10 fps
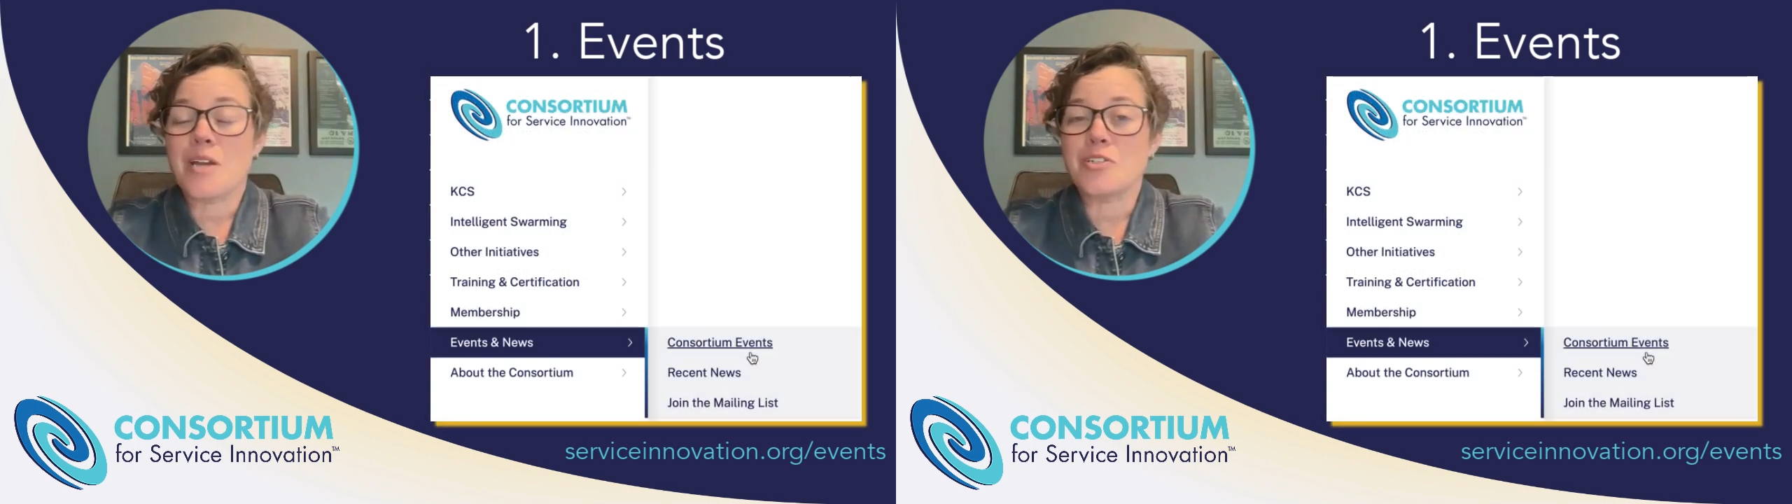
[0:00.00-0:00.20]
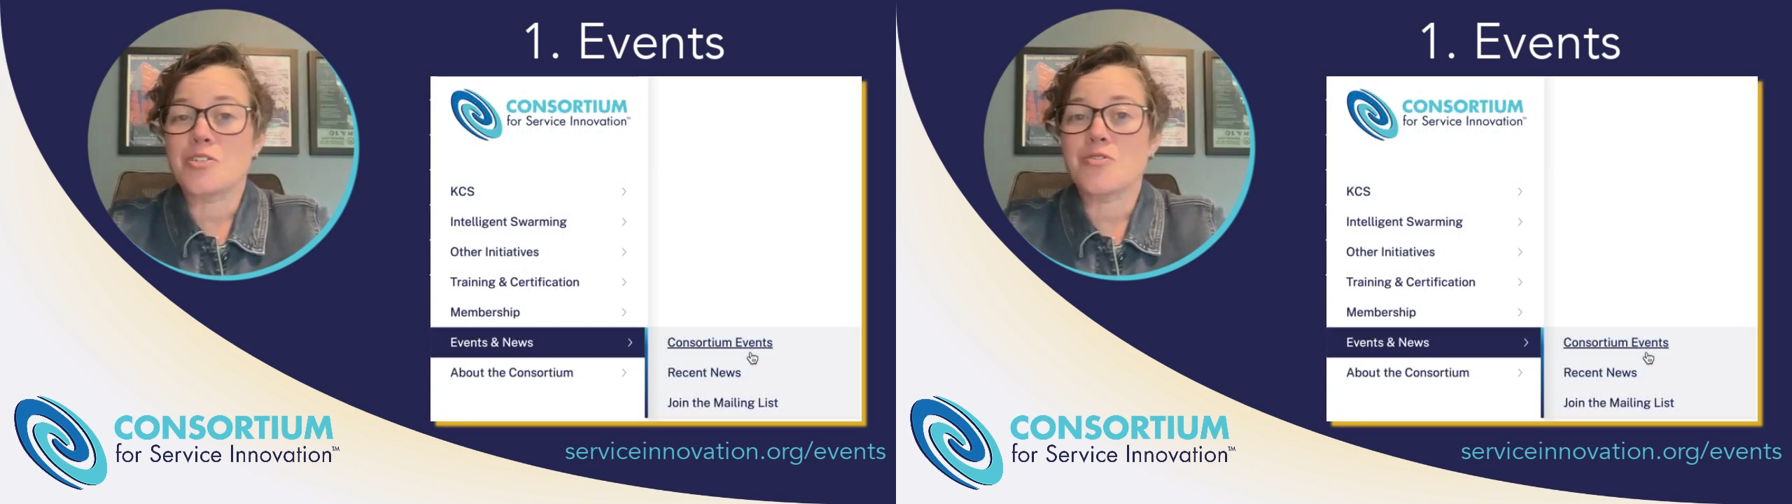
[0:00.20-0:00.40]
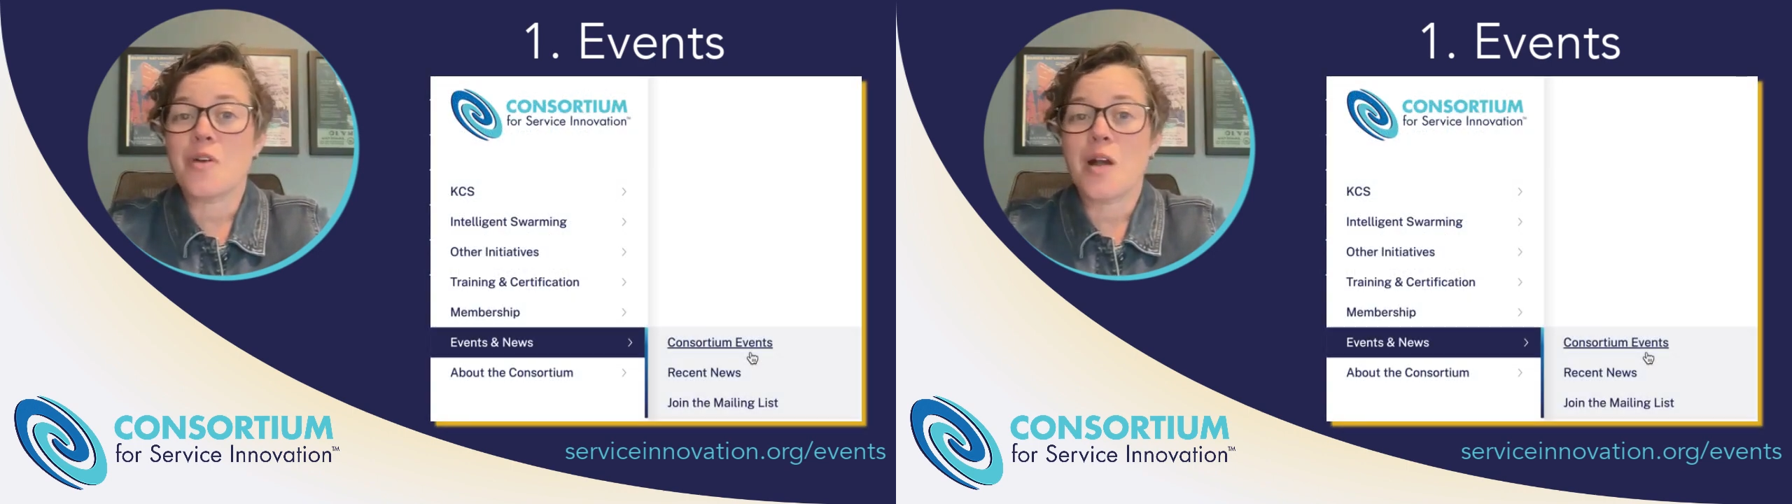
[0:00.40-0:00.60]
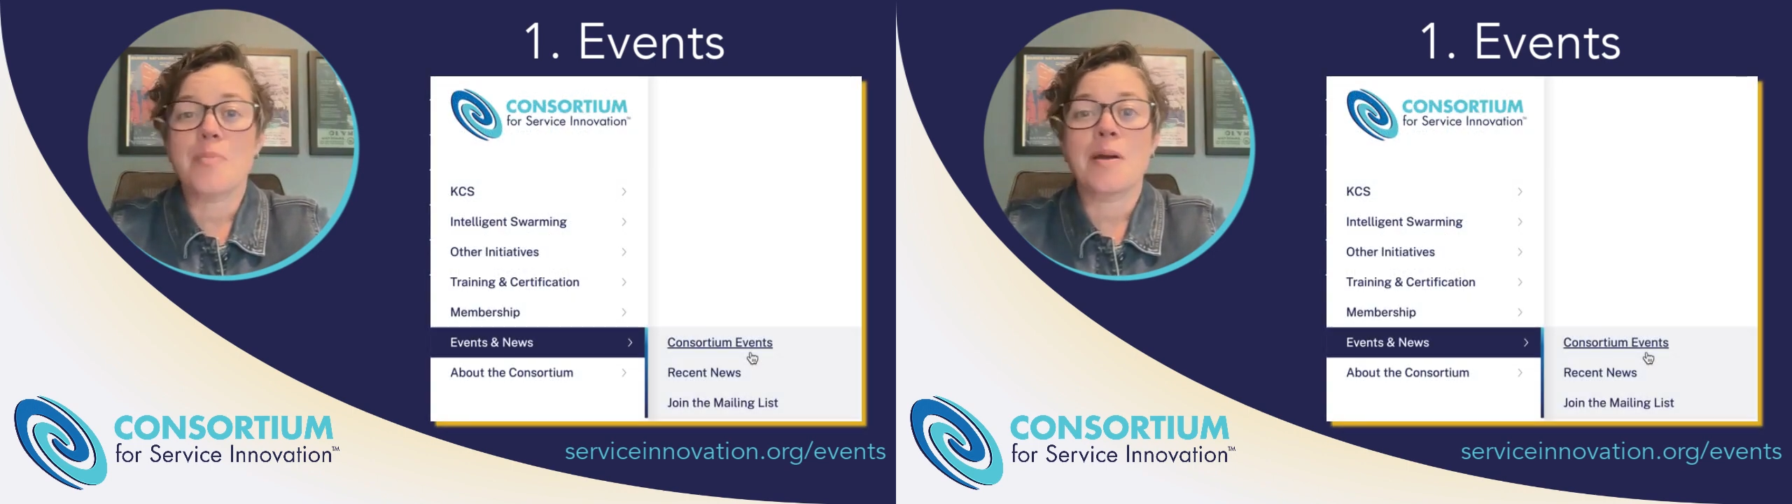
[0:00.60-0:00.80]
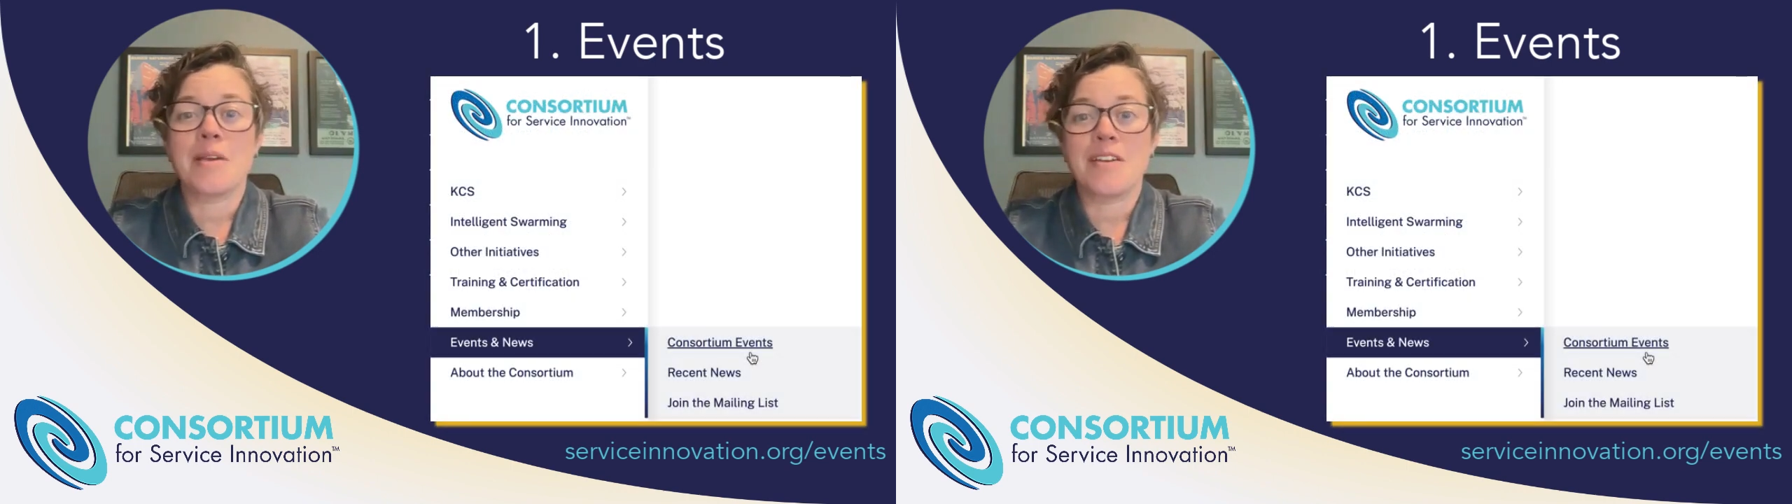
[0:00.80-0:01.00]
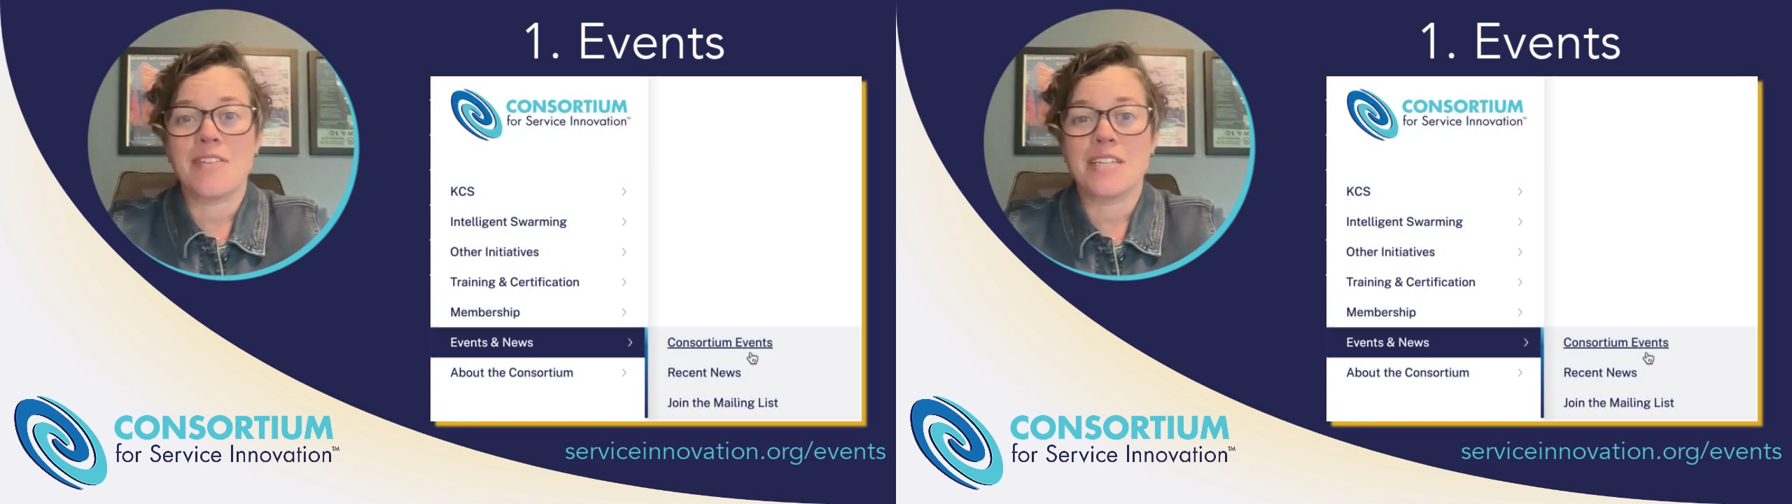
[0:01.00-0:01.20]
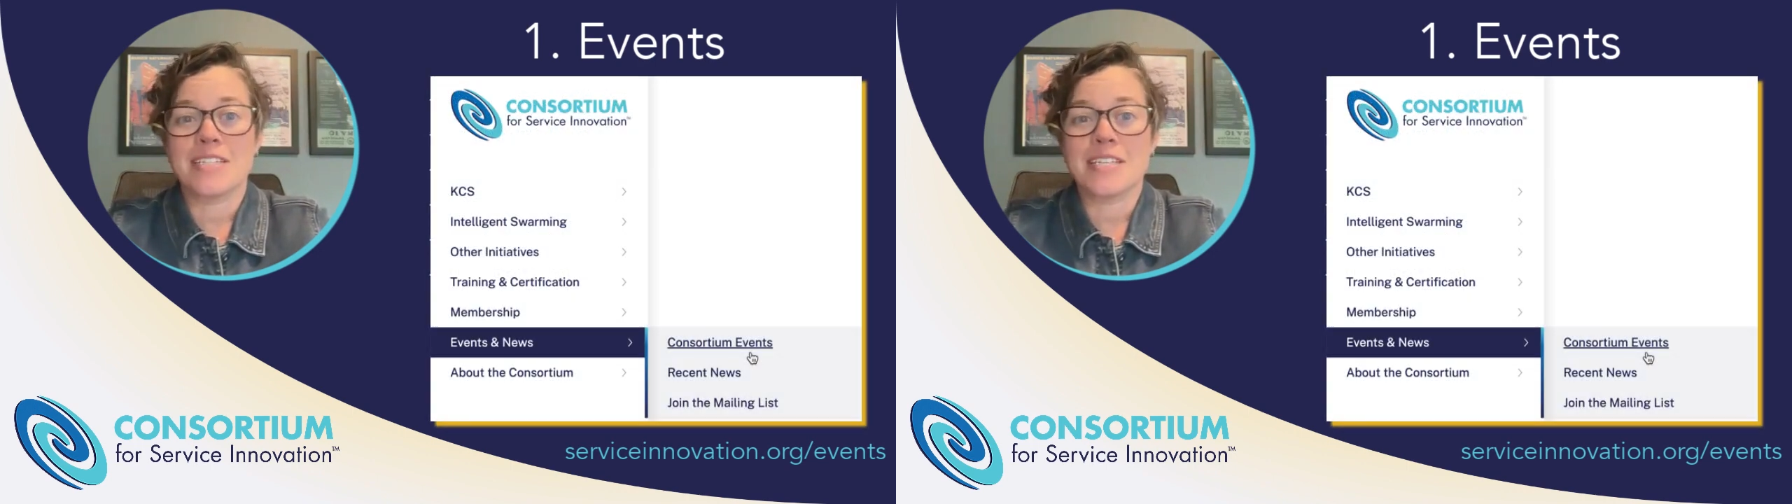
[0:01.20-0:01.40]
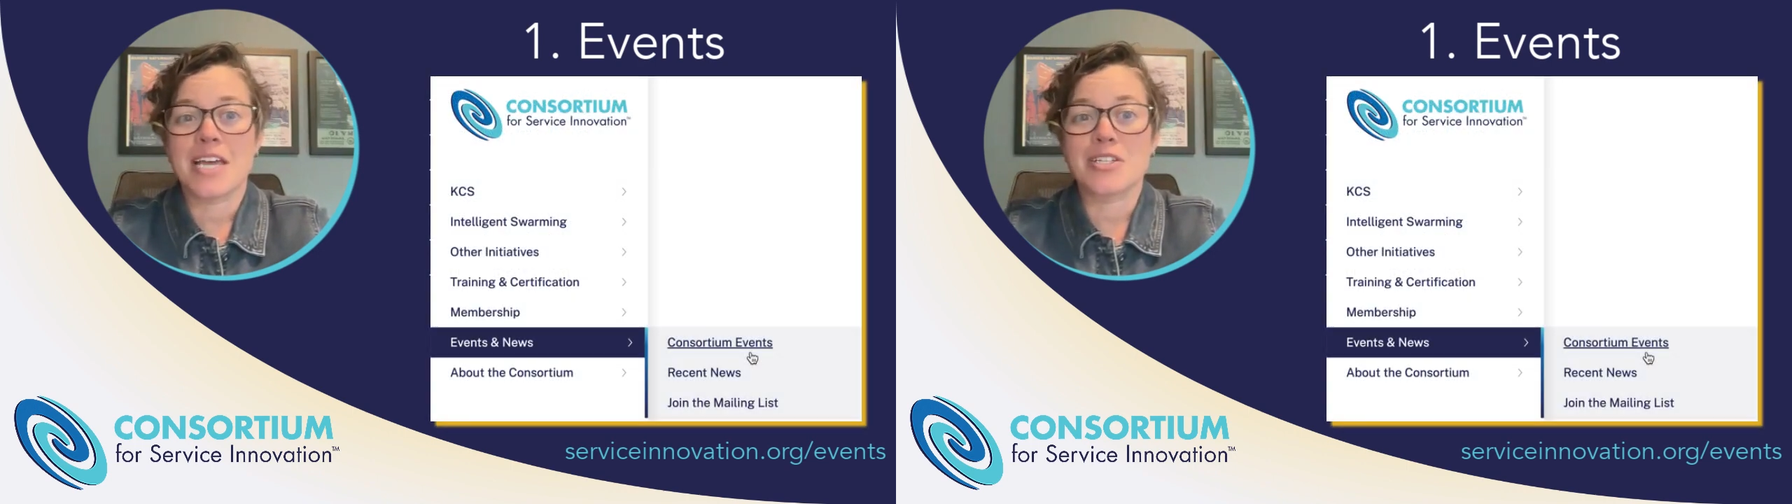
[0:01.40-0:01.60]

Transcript: register for upcoming events